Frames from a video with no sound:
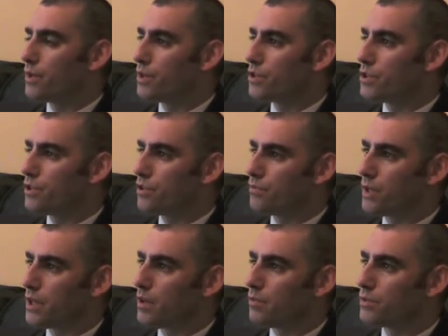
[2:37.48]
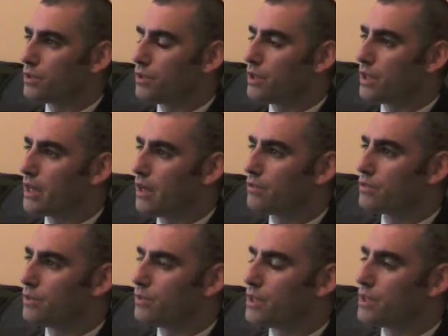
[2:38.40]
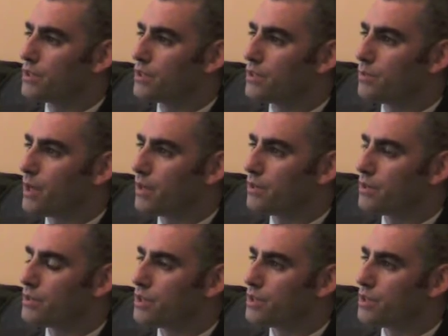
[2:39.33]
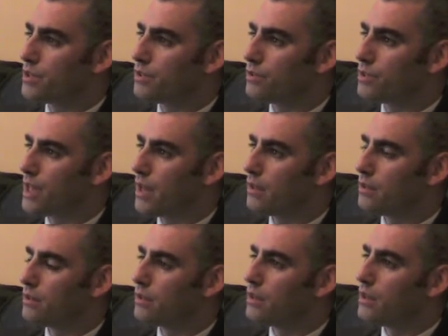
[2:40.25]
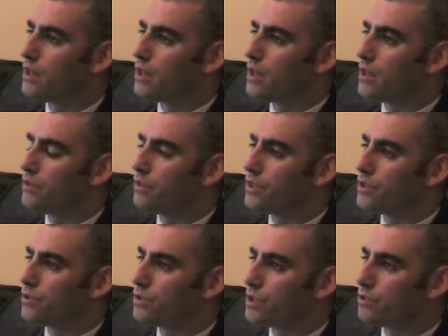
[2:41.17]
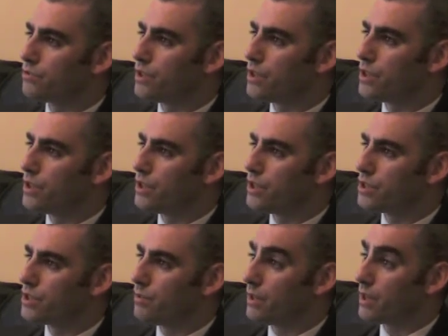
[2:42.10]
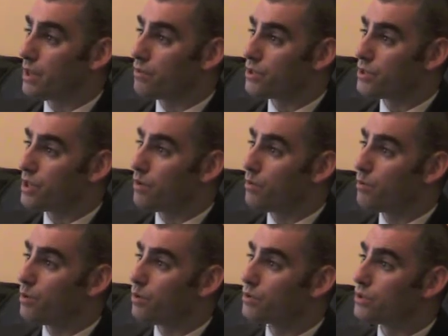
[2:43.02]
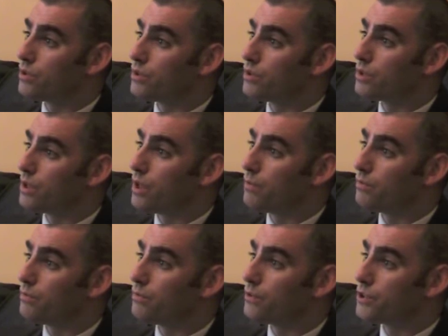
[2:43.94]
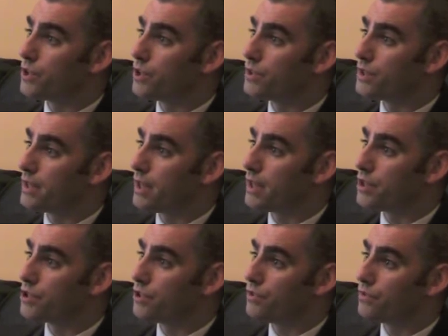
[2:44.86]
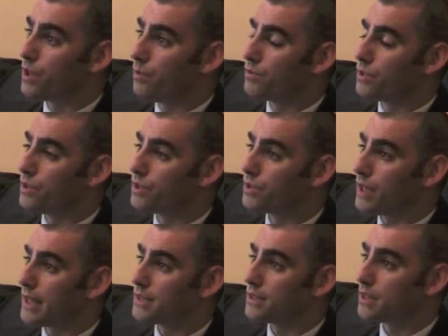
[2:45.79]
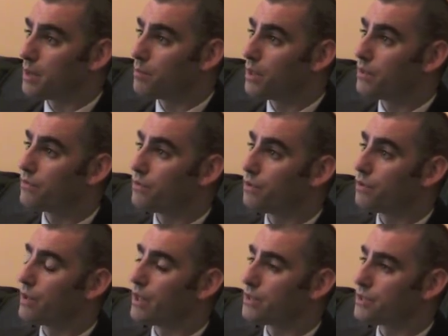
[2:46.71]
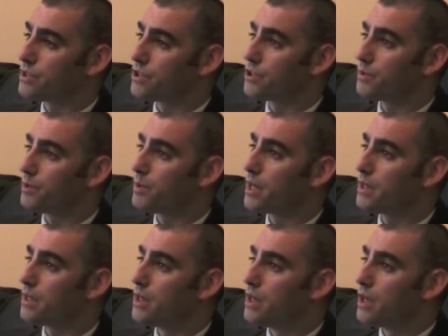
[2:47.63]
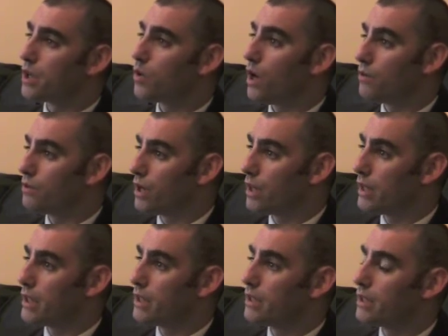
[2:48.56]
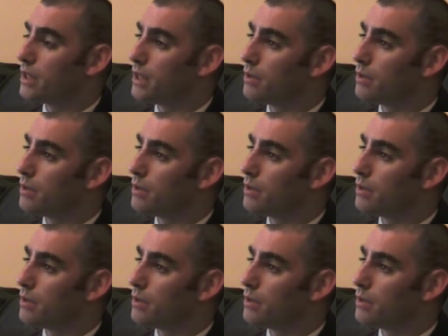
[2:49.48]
shouldn't have been up to the Council of Ministers to make the decision, 10 individuals. It's something that was so important for Jersey that it should have come to the States Assembly for that decision to be made. Quite rightly,